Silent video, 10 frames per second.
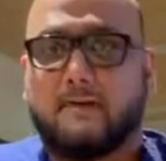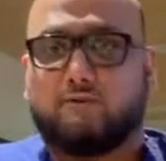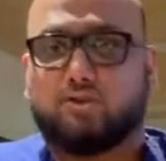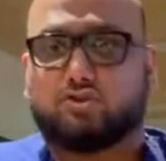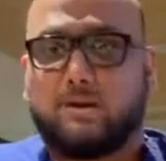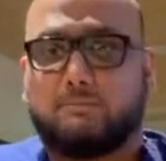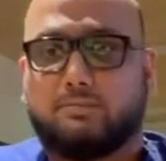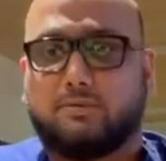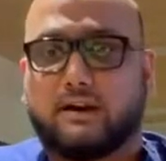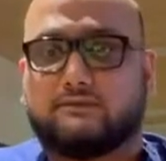For
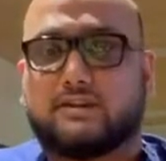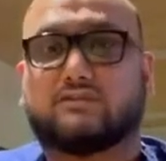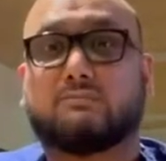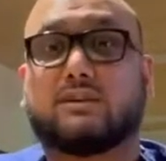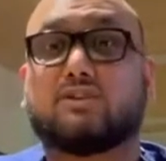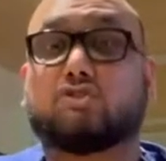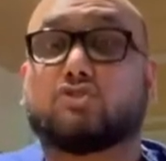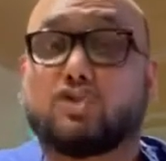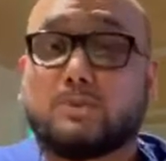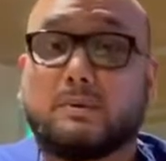example, if there's something not
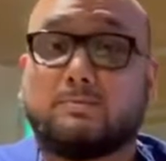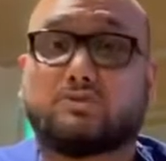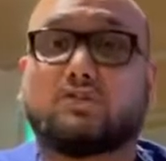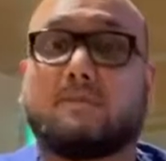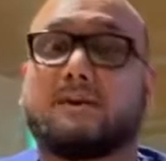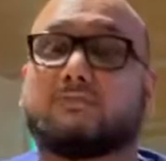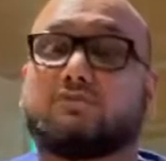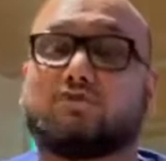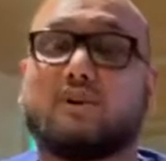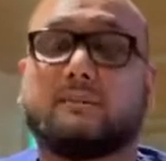suitable prescribed by the
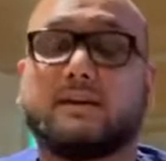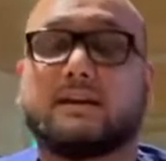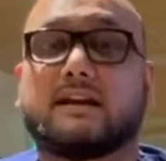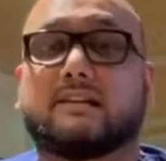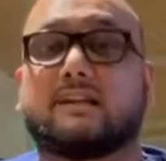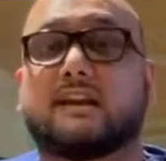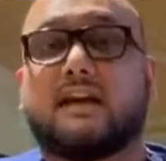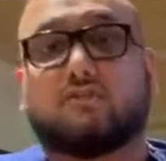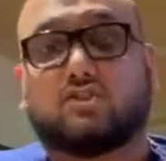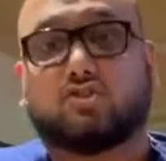prescriber, then
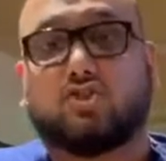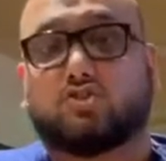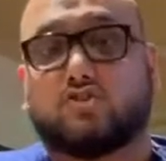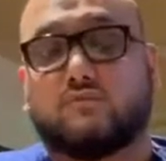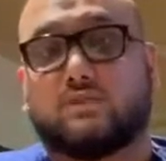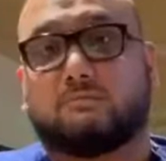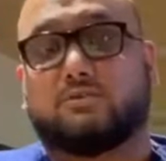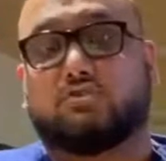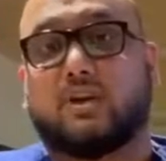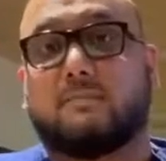have a discussion with the
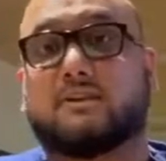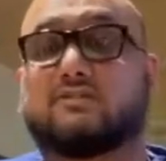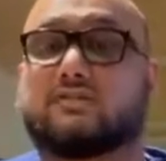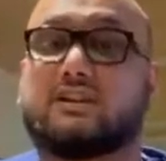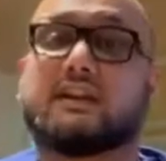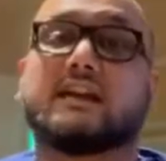prescriber to see